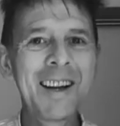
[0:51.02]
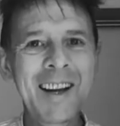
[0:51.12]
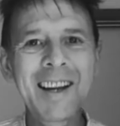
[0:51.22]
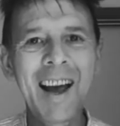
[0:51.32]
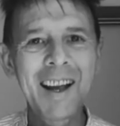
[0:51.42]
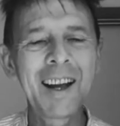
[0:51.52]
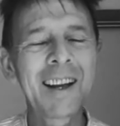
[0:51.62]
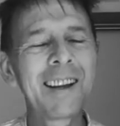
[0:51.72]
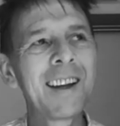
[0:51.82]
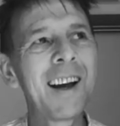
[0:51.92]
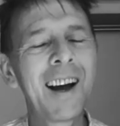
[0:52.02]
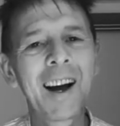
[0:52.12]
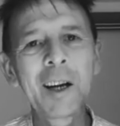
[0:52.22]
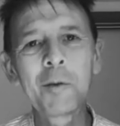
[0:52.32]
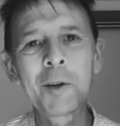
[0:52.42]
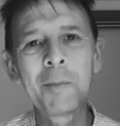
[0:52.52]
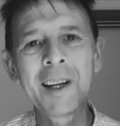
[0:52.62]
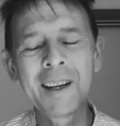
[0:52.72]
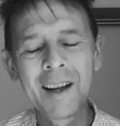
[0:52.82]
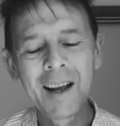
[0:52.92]
Yeah, I know what you
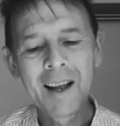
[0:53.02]
mean.